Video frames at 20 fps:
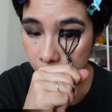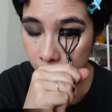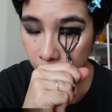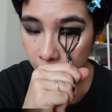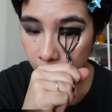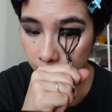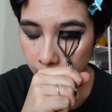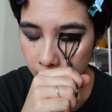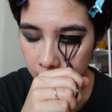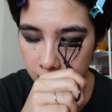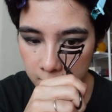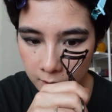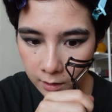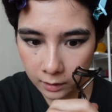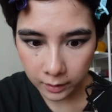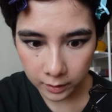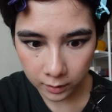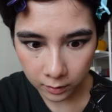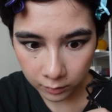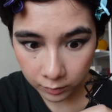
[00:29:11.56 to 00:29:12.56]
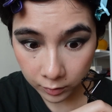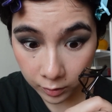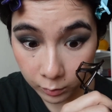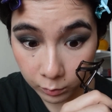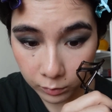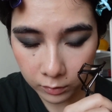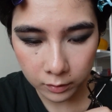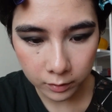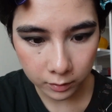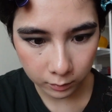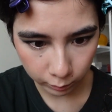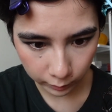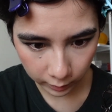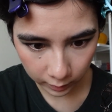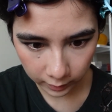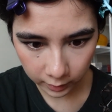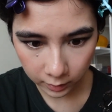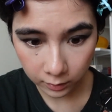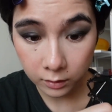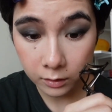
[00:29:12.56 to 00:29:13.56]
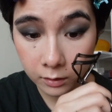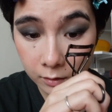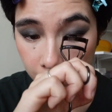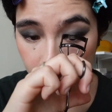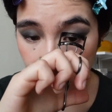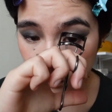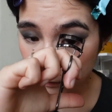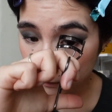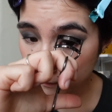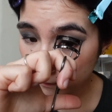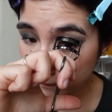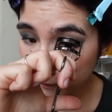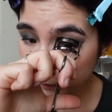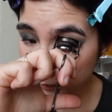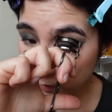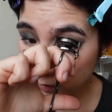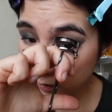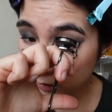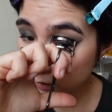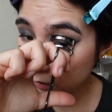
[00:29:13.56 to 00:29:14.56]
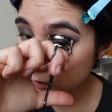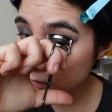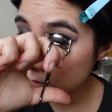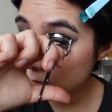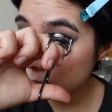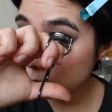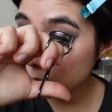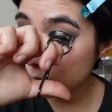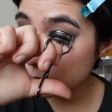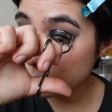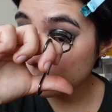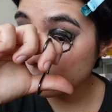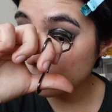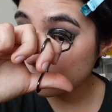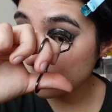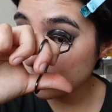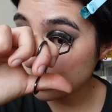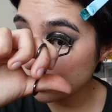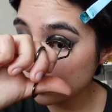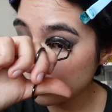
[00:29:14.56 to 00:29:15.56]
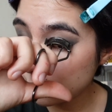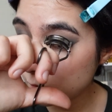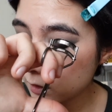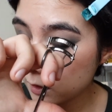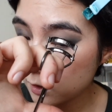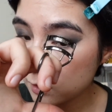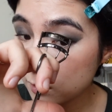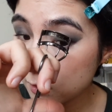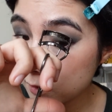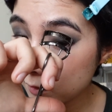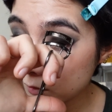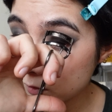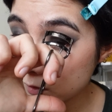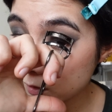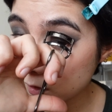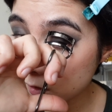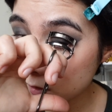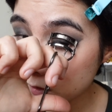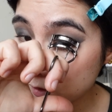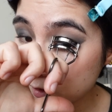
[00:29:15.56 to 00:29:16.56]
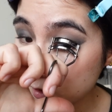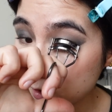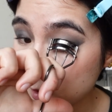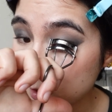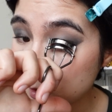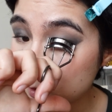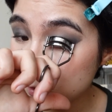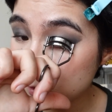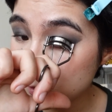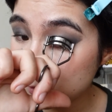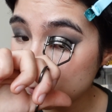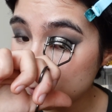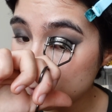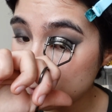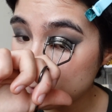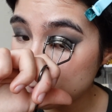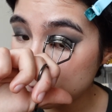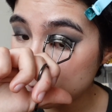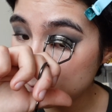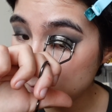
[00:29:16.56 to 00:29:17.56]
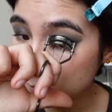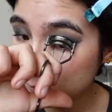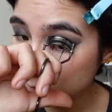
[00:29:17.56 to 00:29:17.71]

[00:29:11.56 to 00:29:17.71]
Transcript: commented like, oh, you will look really good with curl eyelashes. So he actually wanted